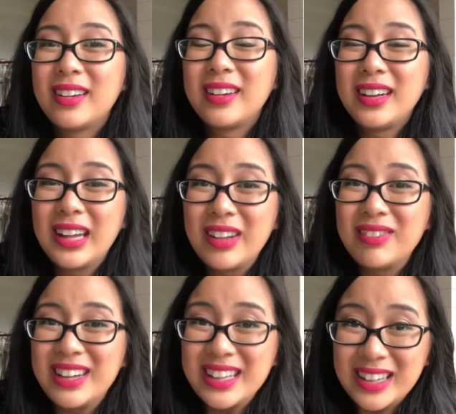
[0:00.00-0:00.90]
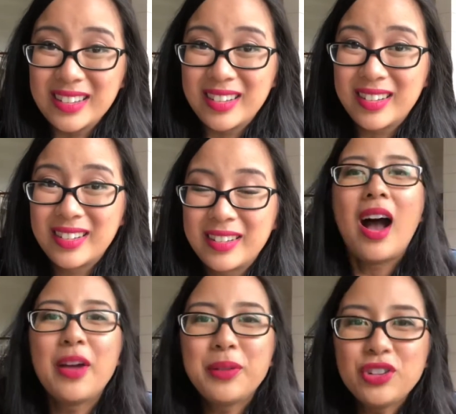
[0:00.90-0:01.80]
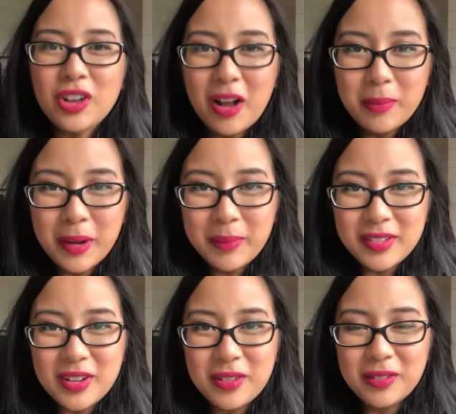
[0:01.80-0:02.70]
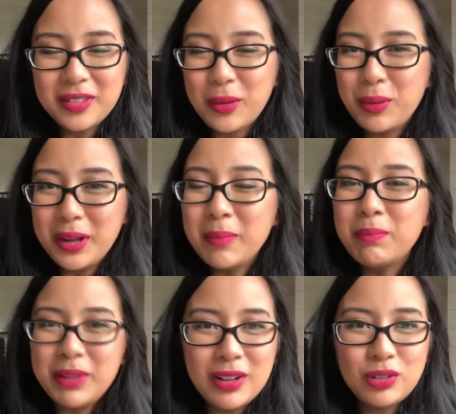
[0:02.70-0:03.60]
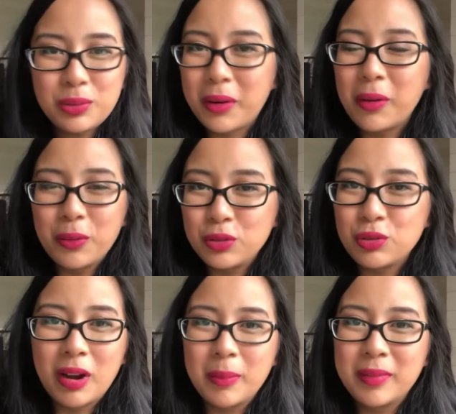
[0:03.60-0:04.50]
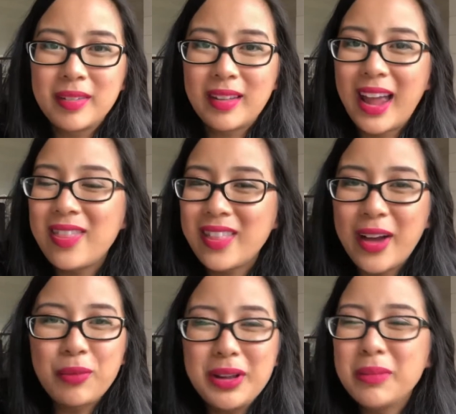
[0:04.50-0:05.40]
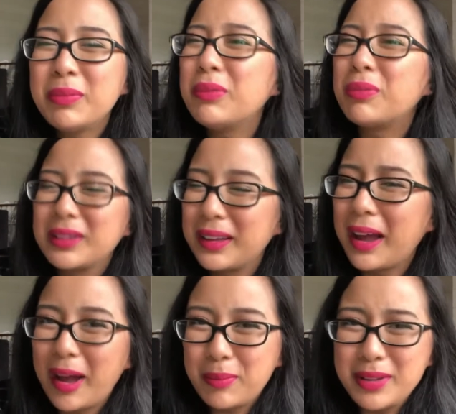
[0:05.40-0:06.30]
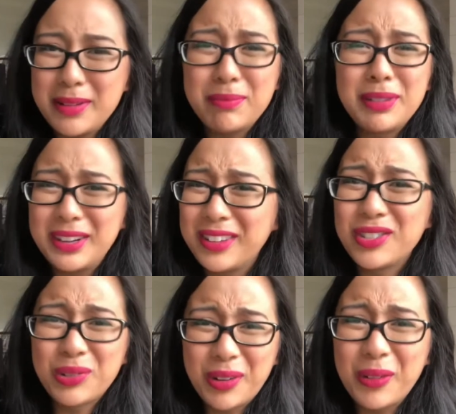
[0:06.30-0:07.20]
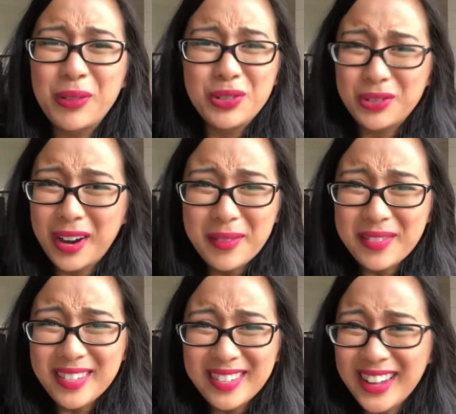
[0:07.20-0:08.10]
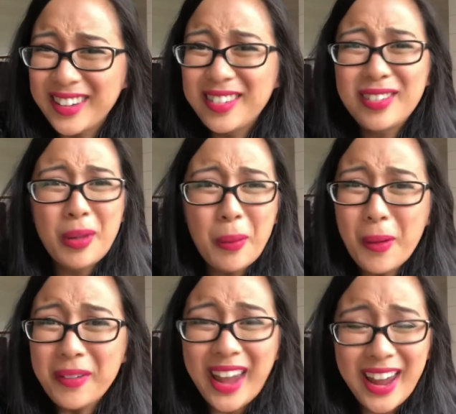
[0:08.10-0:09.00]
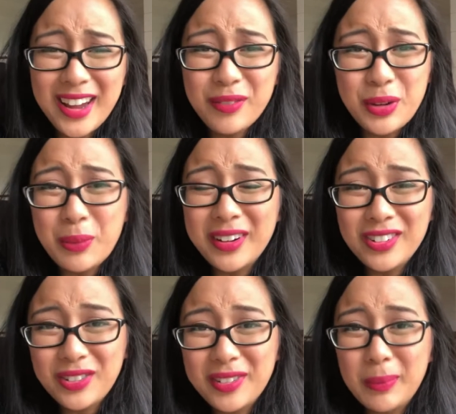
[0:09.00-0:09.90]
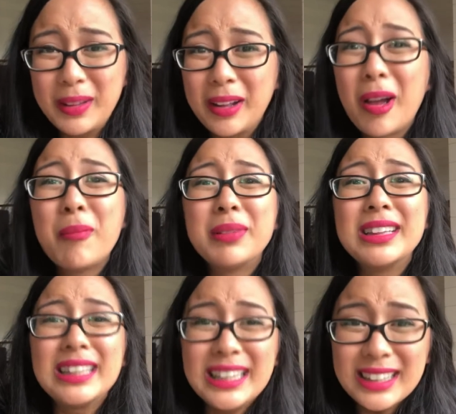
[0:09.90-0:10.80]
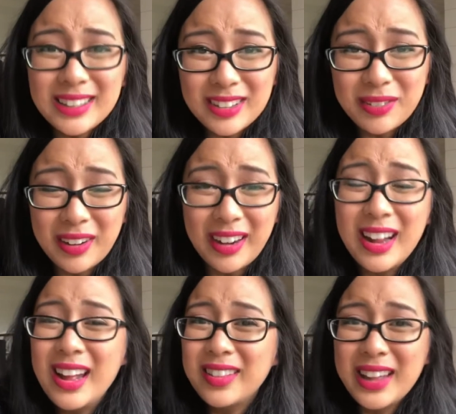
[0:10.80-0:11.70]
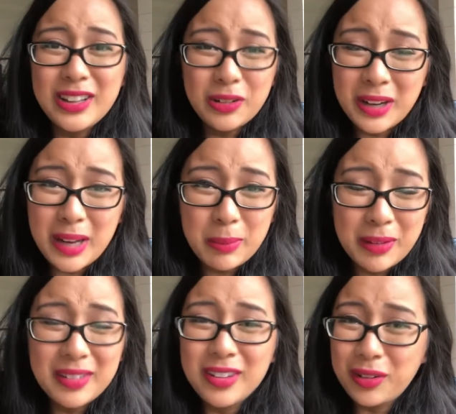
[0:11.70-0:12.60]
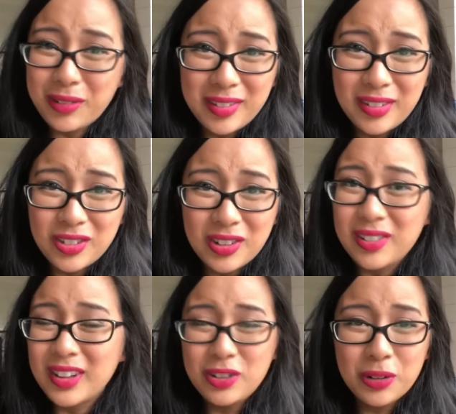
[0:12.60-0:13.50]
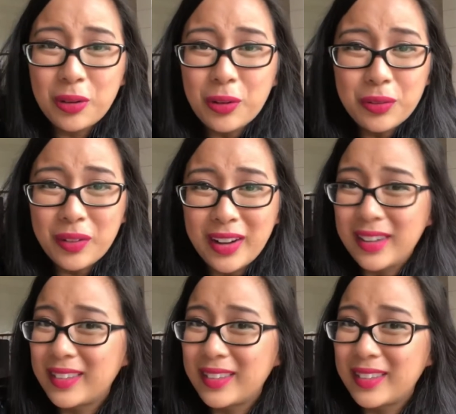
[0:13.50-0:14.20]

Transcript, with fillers: an inconvenience. I wish all moms knew that we can beat to our own drums and that we can be really happy beating to our own drums. That it's so okay if you want to do something completely different than your neighbor, than your sister, than your girlfriend,